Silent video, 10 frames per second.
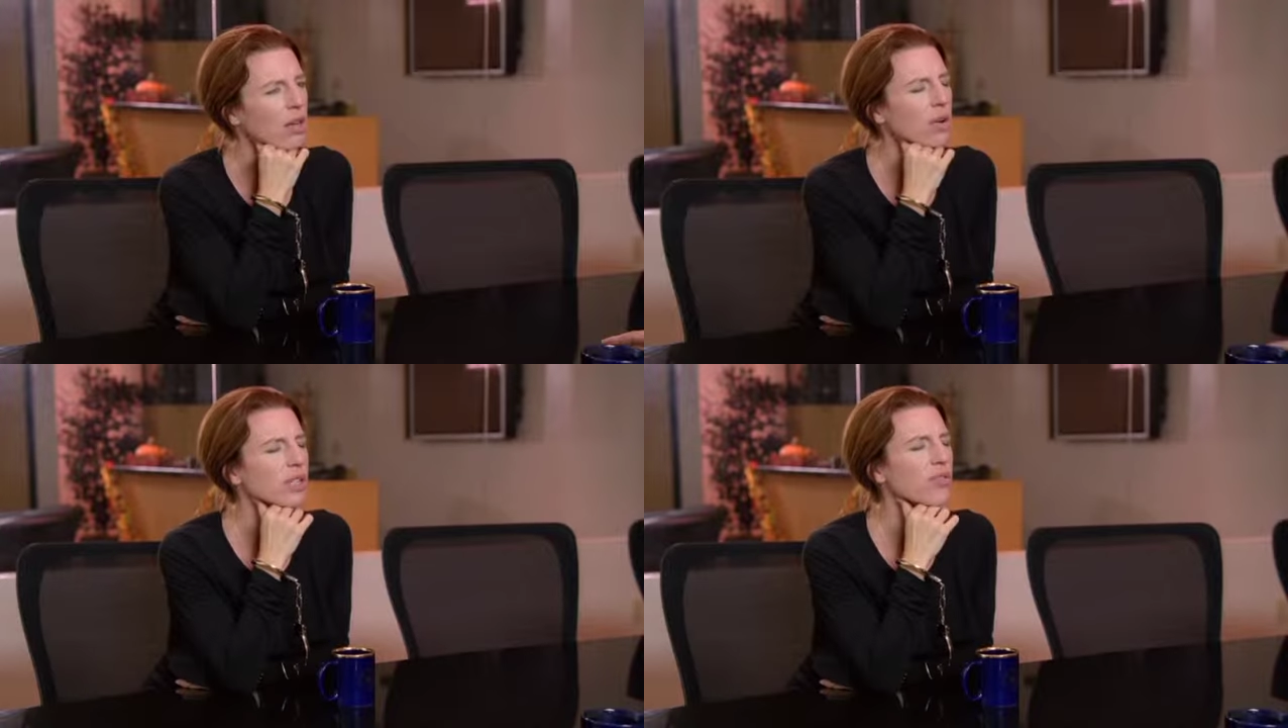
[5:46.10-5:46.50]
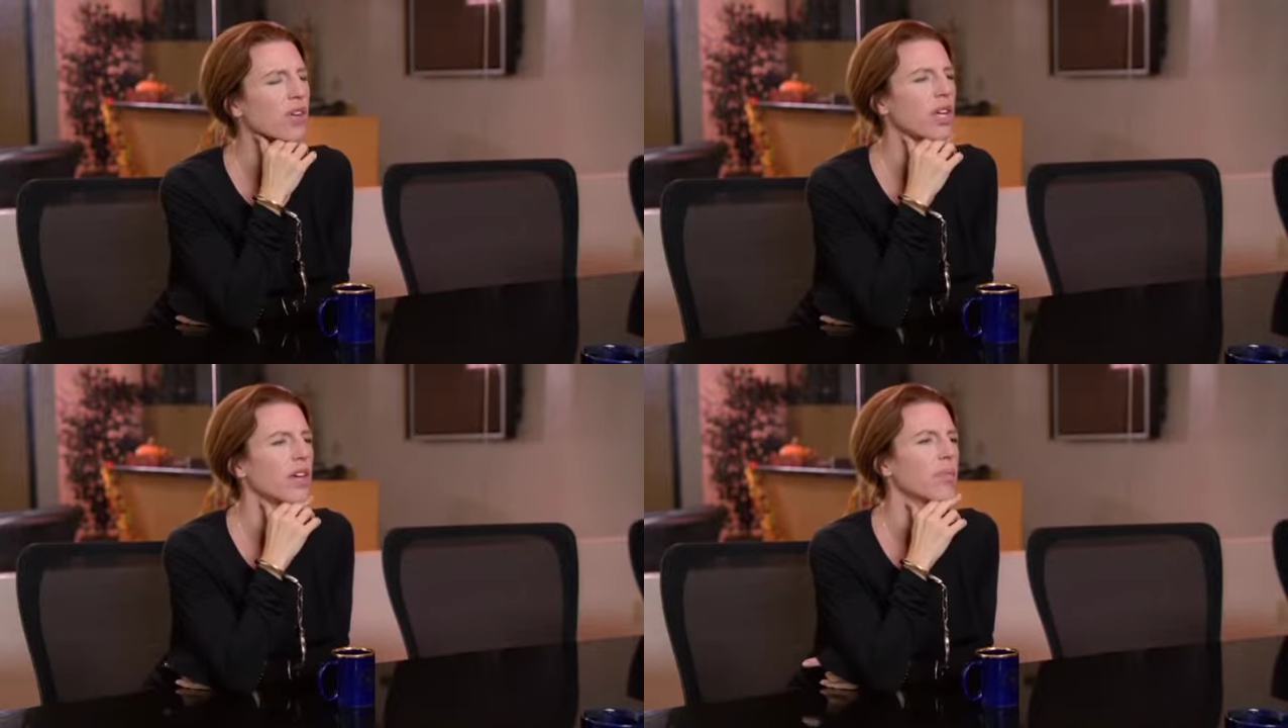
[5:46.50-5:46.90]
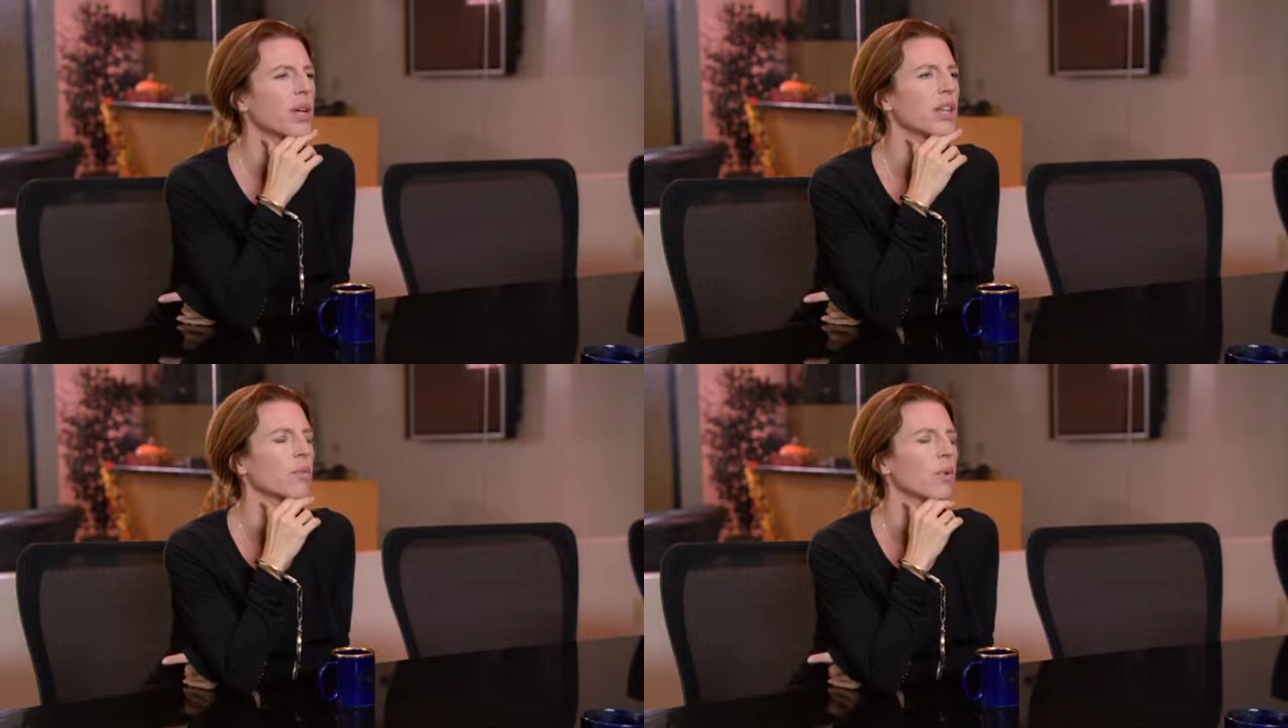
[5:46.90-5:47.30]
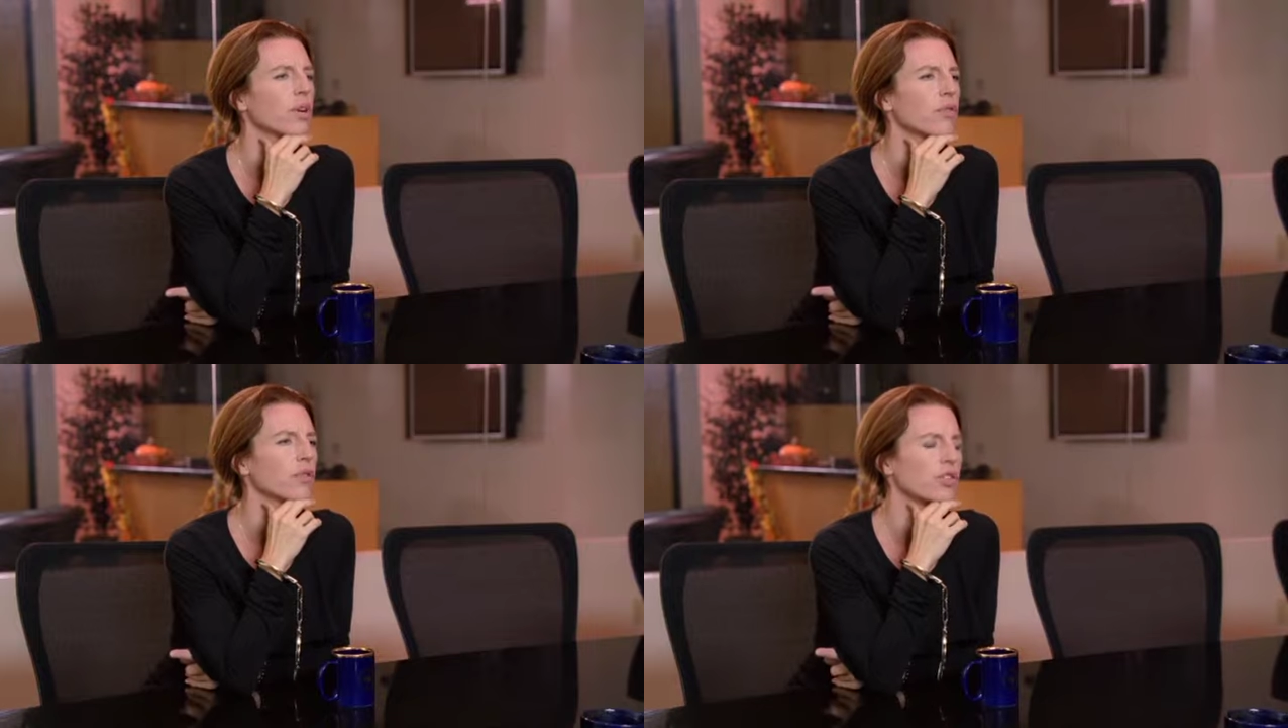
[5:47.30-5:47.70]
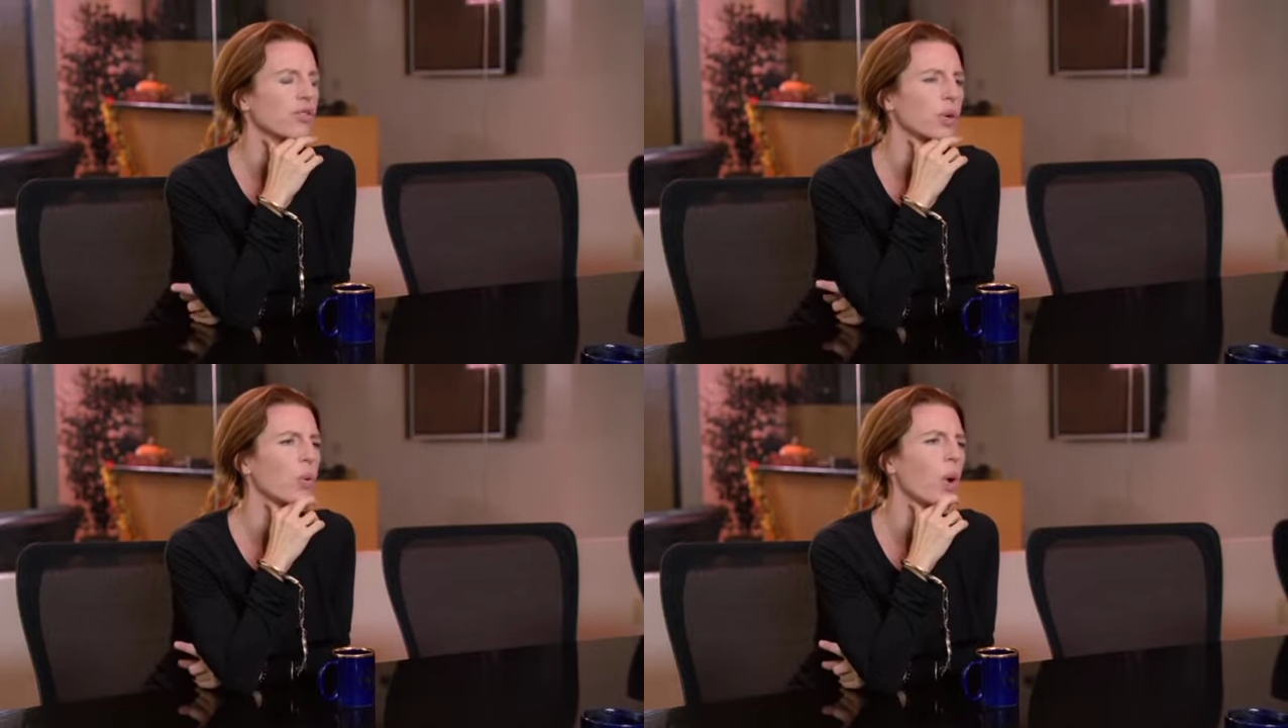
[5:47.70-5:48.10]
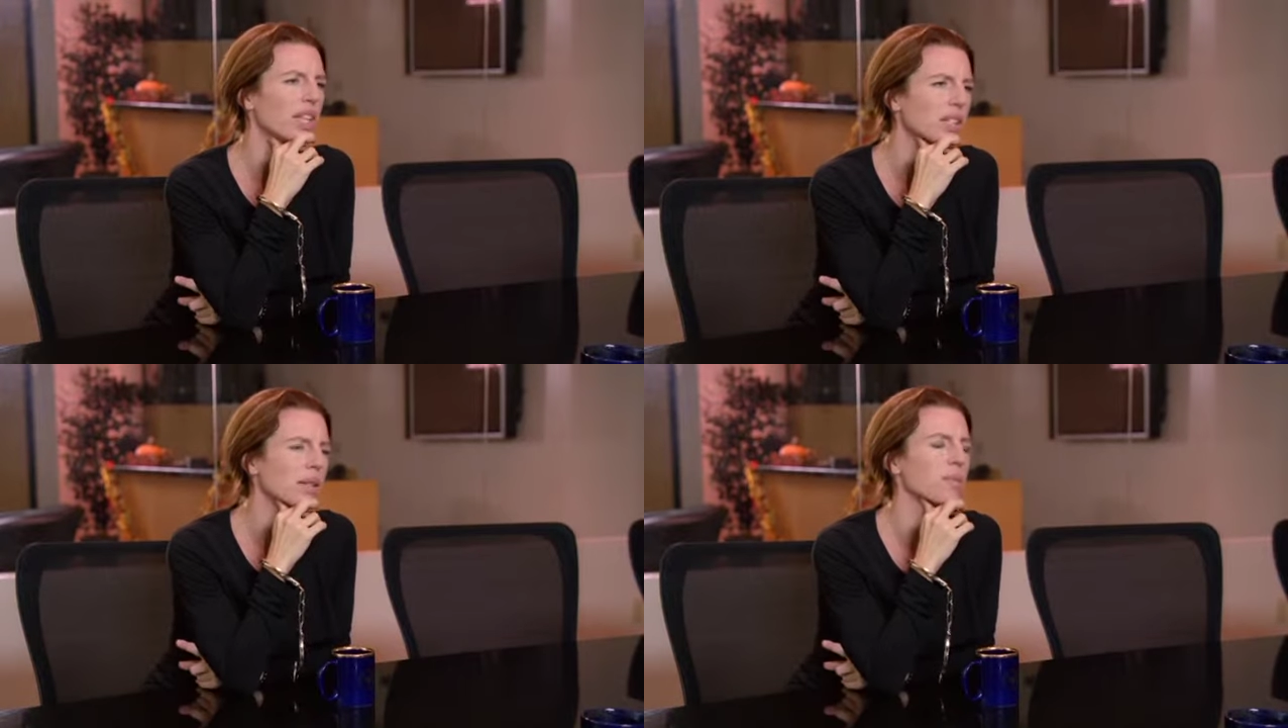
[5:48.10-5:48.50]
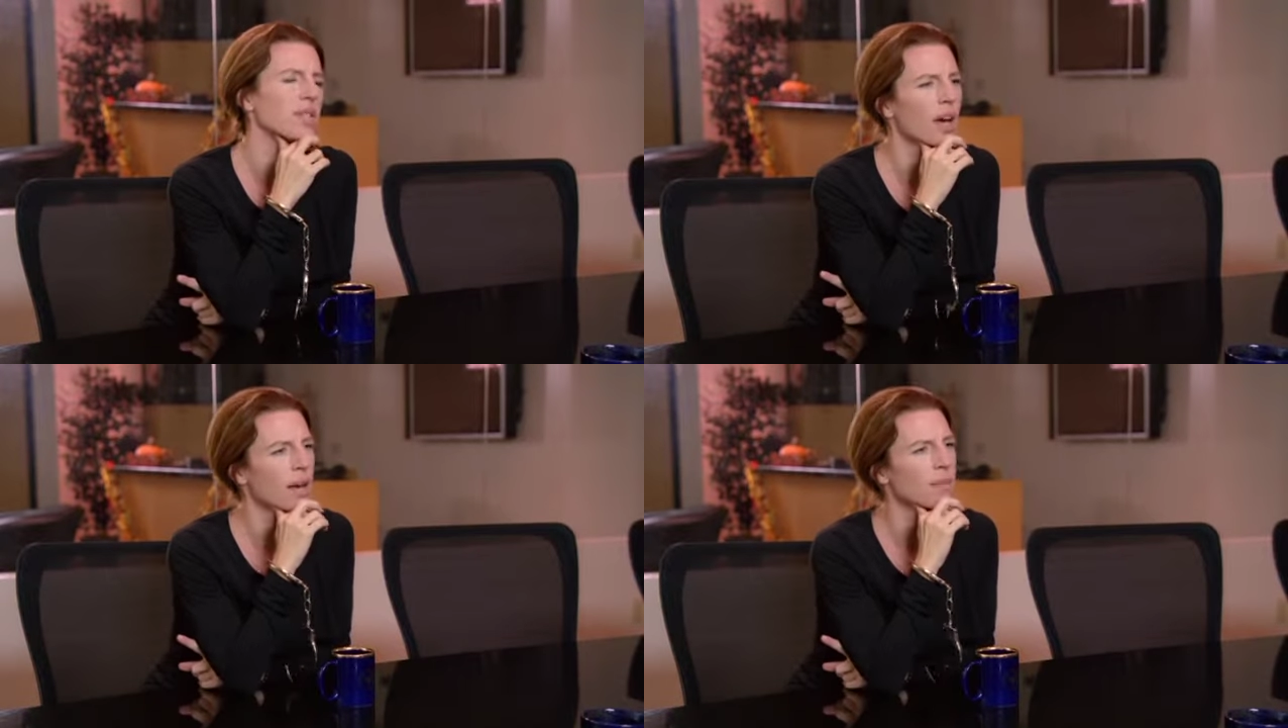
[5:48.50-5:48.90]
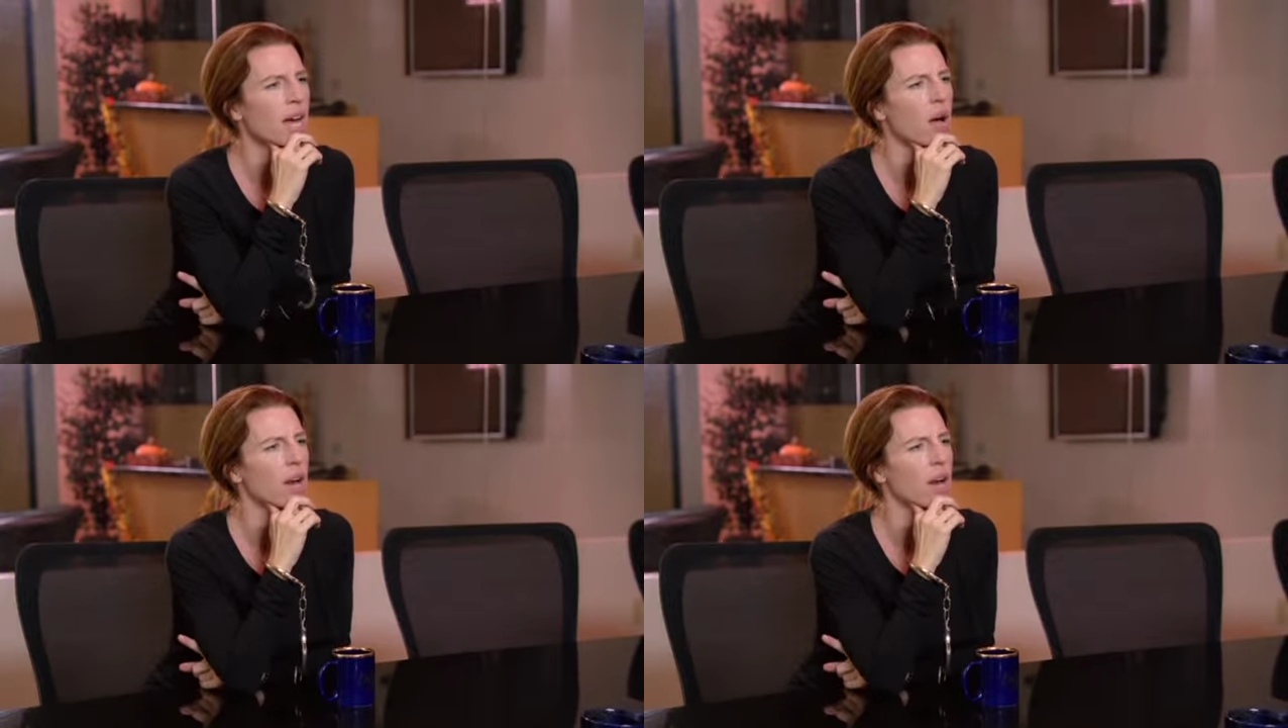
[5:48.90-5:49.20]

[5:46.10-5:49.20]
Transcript: No, it's funny. I've been in the workforce for quite some time right. now,